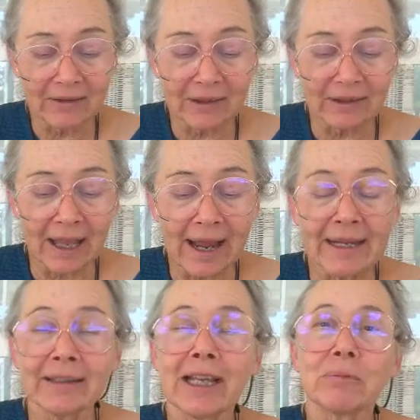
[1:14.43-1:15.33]
the
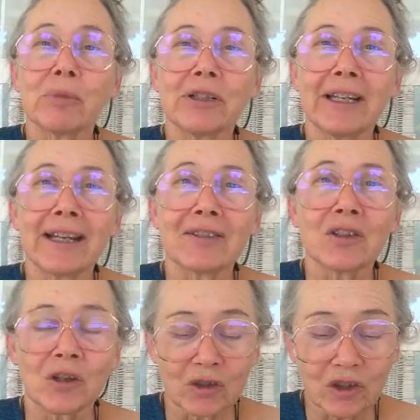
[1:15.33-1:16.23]
lion that
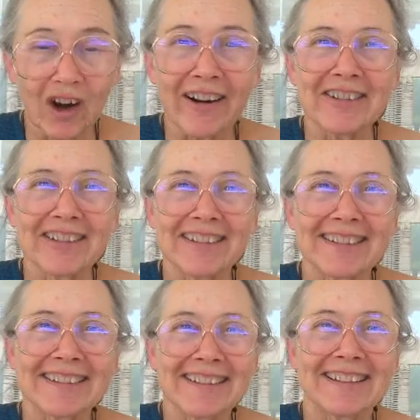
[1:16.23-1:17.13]
protects her charges.